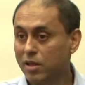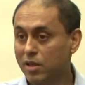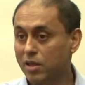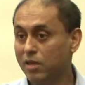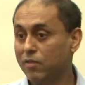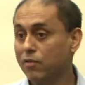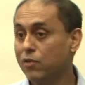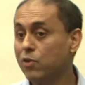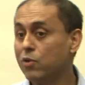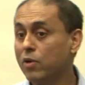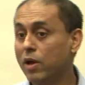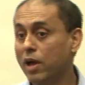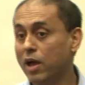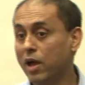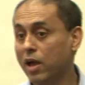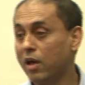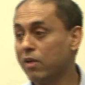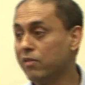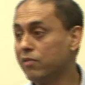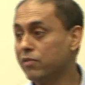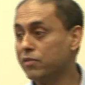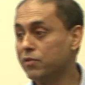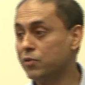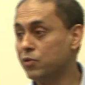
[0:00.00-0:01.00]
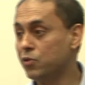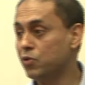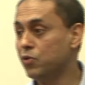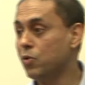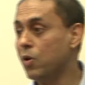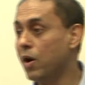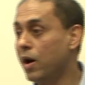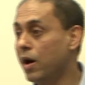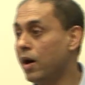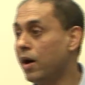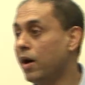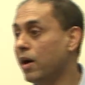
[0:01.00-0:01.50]
If you have
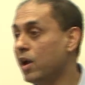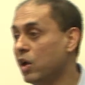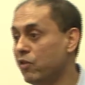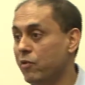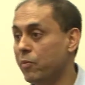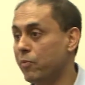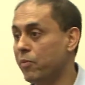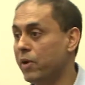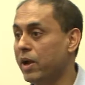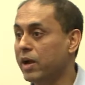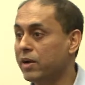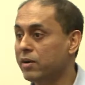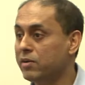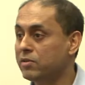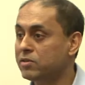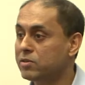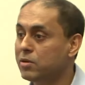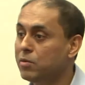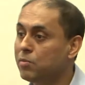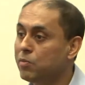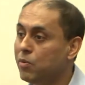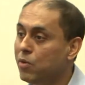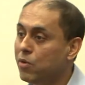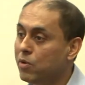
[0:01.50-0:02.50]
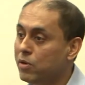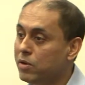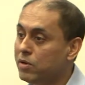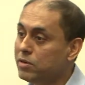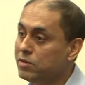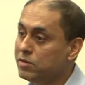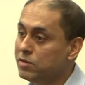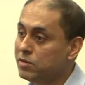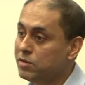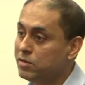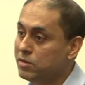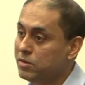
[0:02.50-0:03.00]
too high of a practice
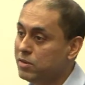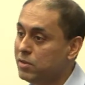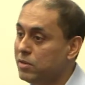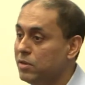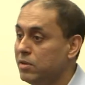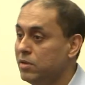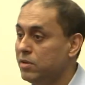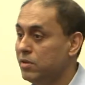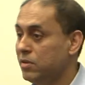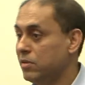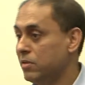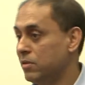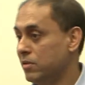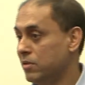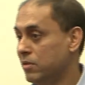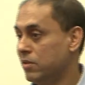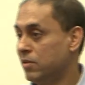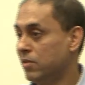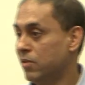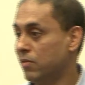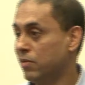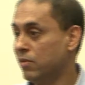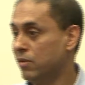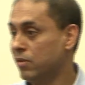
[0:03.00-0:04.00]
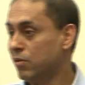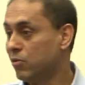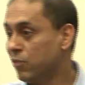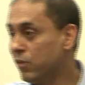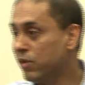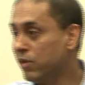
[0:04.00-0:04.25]
component, the